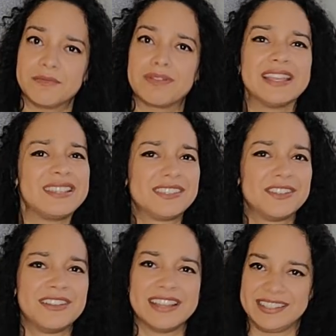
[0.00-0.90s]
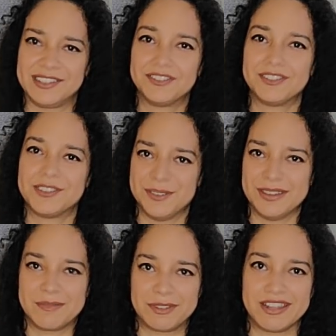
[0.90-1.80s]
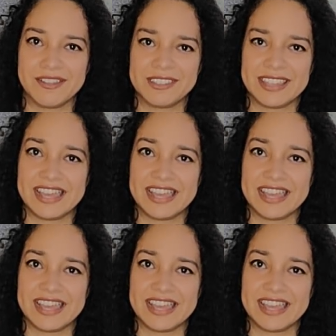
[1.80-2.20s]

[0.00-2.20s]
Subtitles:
or Placer. I still don't know how to pronounce